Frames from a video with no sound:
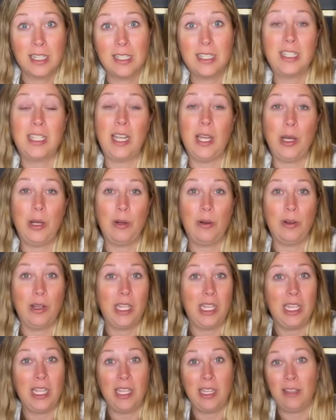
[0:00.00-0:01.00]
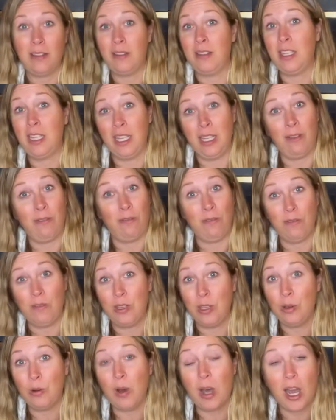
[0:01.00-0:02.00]
So it, if
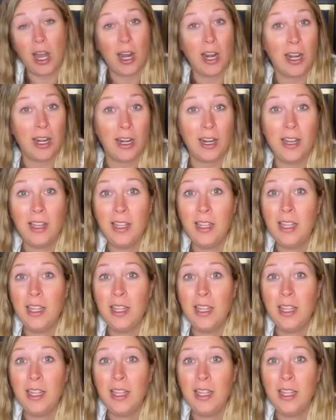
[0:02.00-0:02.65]
you are